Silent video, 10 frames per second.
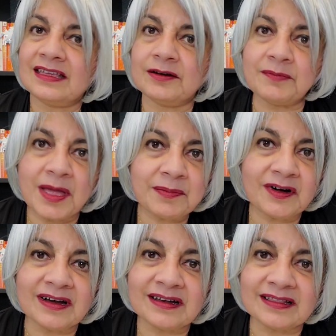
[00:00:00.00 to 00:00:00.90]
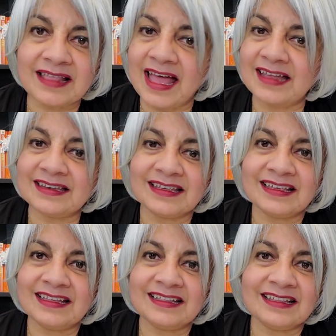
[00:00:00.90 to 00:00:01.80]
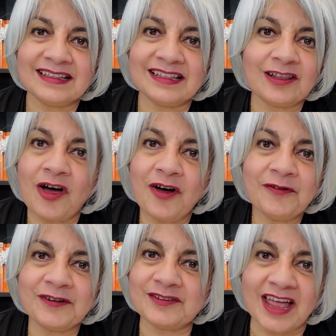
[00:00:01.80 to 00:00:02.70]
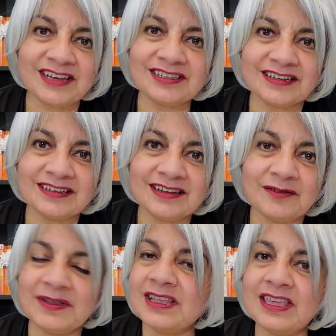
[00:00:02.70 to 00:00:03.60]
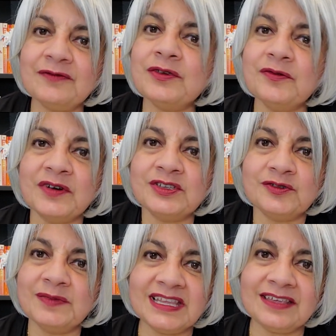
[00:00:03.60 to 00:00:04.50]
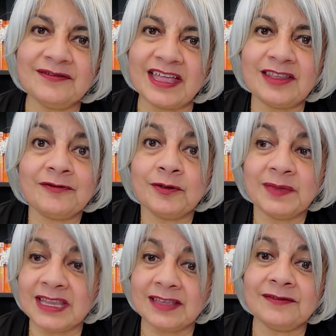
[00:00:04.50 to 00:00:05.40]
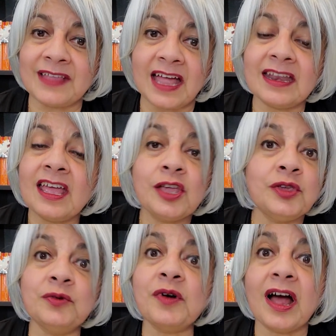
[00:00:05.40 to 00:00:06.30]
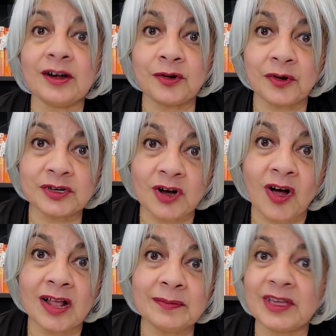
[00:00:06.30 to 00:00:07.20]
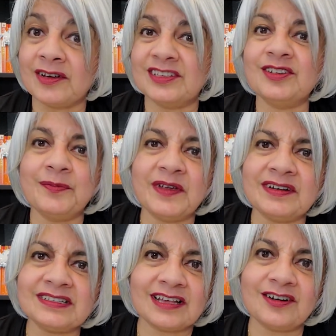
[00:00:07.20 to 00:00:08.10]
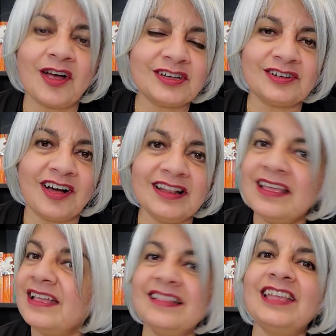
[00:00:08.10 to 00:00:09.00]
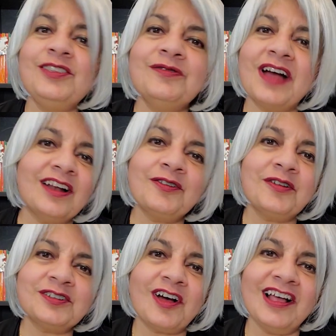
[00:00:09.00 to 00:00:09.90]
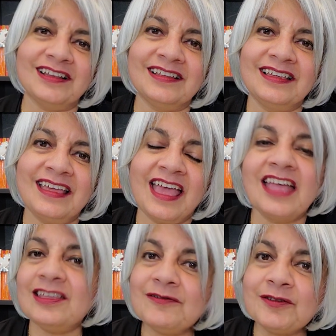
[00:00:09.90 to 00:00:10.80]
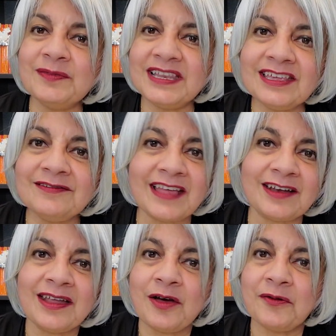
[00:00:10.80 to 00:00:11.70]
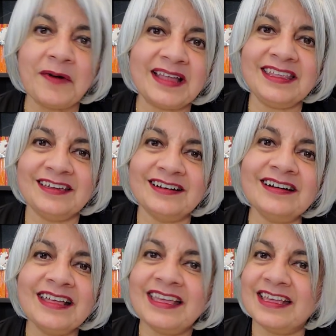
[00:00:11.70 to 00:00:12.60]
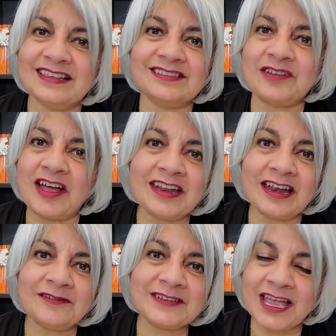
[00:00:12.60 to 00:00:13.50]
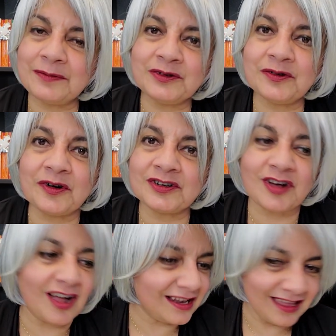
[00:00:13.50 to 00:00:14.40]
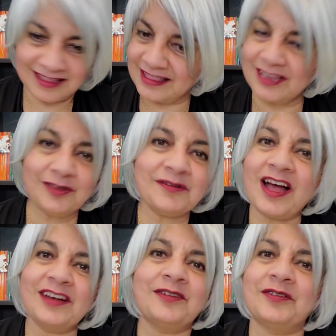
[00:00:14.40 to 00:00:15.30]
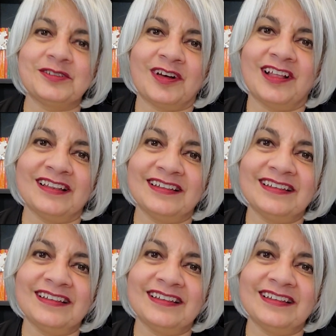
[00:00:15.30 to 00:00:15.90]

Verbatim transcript: Remember that law of attraction will give you what you believe. And if you believe that you can't grow tall because your parents are not tall, then you can't grow tall. And if you believe that one year is not enough time to grow tall, then you can't grow tall.